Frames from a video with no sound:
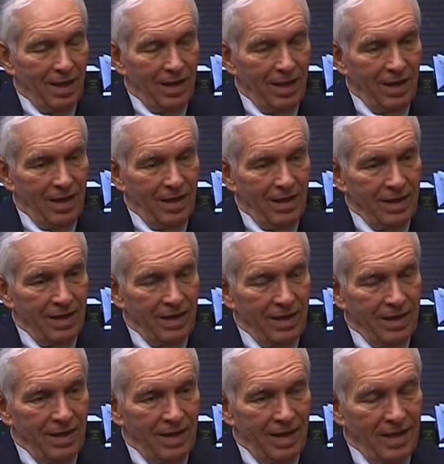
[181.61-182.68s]
And
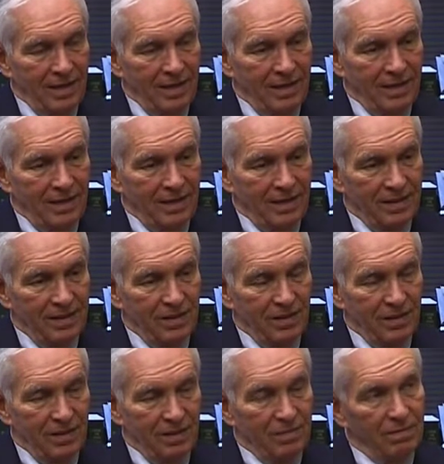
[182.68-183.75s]
they had, I
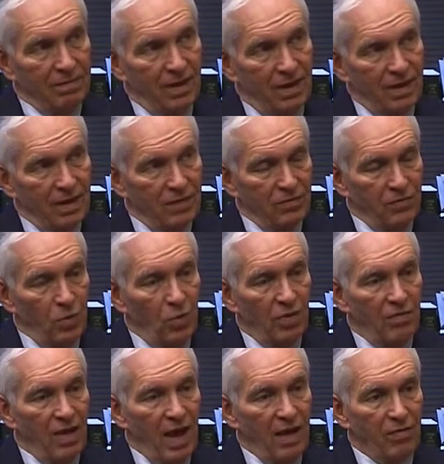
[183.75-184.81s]
guess, 4 or
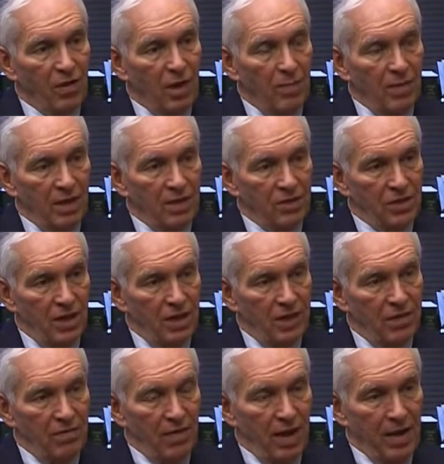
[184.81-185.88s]
5 companies there
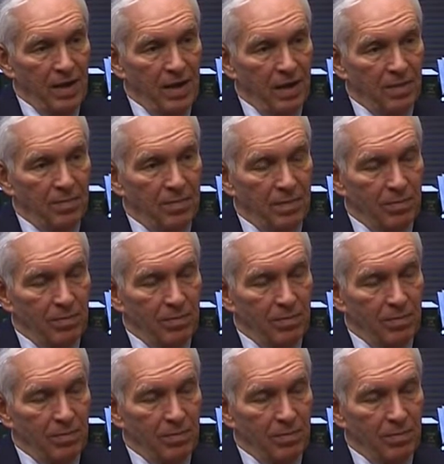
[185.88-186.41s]
divided up,